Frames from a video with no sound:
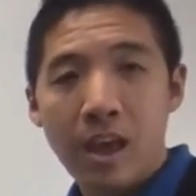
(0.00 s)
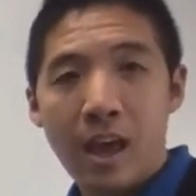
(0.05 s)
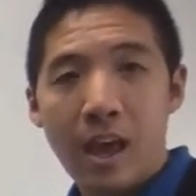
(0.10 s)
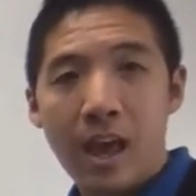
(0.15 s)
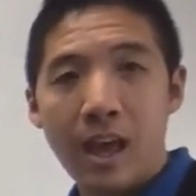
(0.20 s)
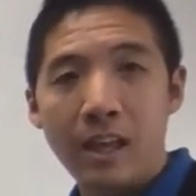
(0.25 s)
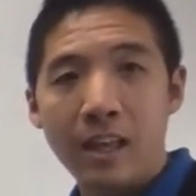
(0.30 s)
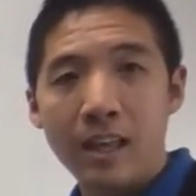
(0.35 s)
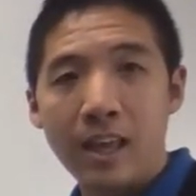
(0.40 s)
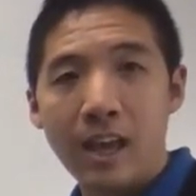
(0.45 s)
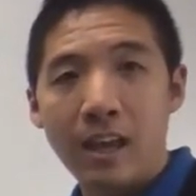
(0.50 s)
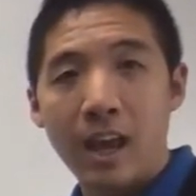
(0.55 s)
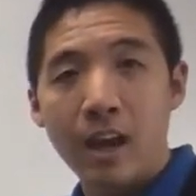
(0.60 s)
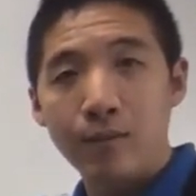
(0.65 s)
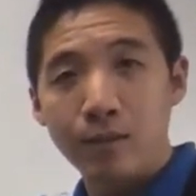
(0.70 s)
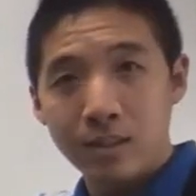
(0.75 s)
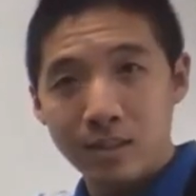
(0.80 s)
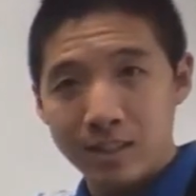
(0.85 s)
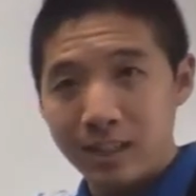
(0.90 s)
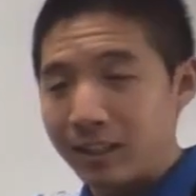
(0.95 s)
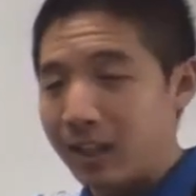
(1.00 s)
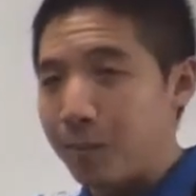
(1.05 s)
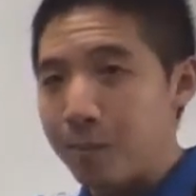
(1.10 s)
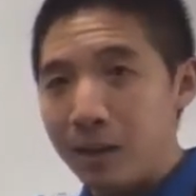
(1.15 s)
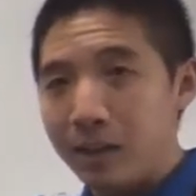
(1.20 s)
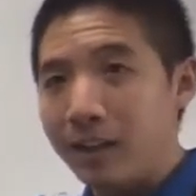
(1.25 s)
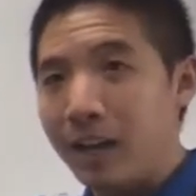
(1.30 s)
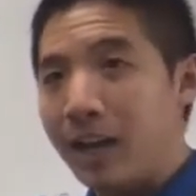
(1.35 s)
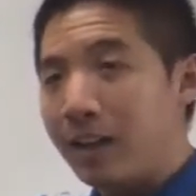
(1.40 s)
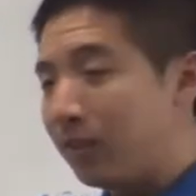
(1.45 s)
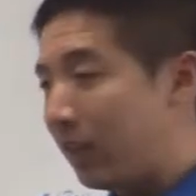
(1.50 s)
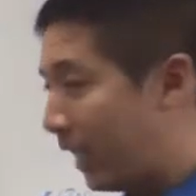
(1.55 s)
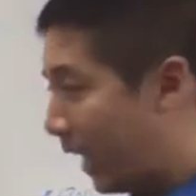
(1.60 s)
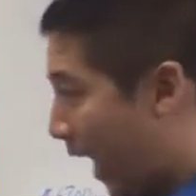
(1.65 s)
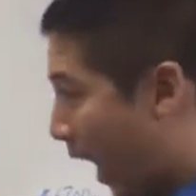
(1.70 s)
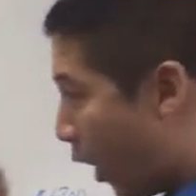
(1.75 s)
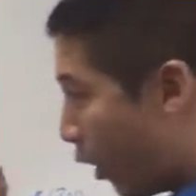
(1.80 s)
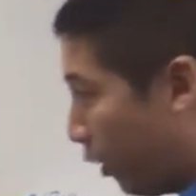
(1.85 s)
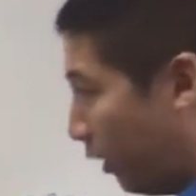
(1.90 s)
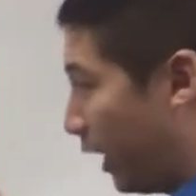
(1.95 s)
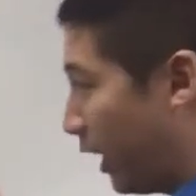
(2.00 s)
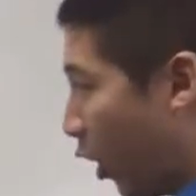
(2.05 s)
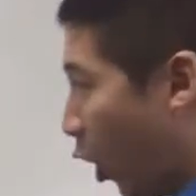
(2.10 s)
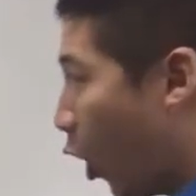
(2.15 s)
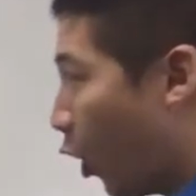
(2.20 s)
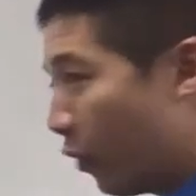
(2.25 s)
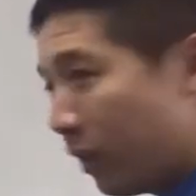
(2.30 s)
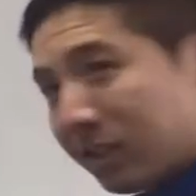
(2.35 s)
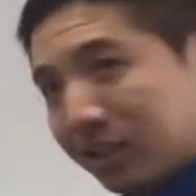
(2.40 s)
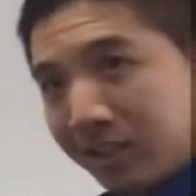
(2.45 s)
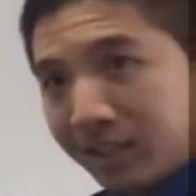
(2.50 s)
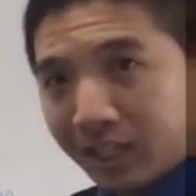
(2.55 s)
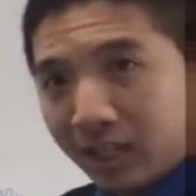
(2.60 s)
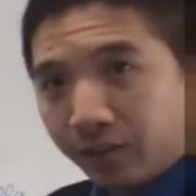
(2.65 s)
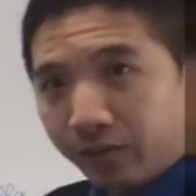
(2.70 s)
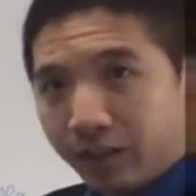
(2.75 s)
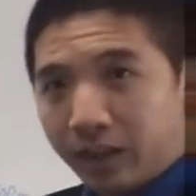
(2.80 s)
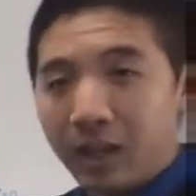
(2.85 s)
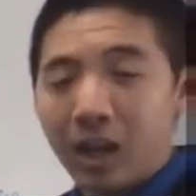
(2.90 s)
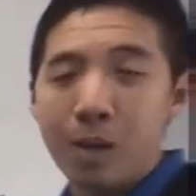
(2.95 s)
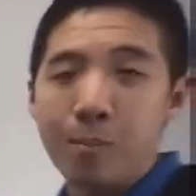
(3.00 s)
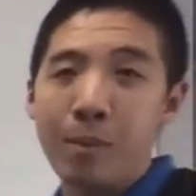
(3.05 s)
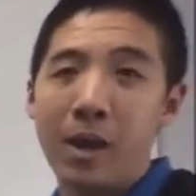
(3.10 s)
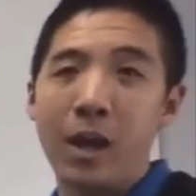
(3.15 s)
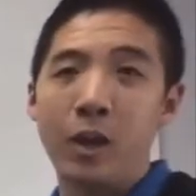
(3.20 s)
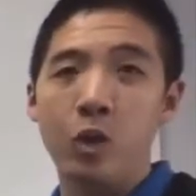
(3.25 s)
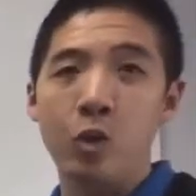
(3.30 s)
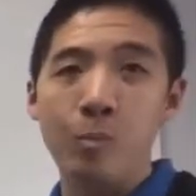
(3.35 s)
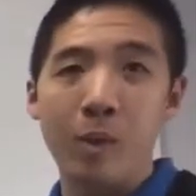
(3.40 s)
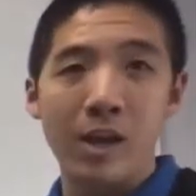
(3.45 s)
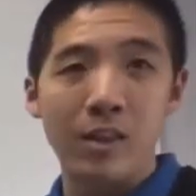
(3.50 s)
And again, every Sunday midnight, they calculate all this CV and pay you by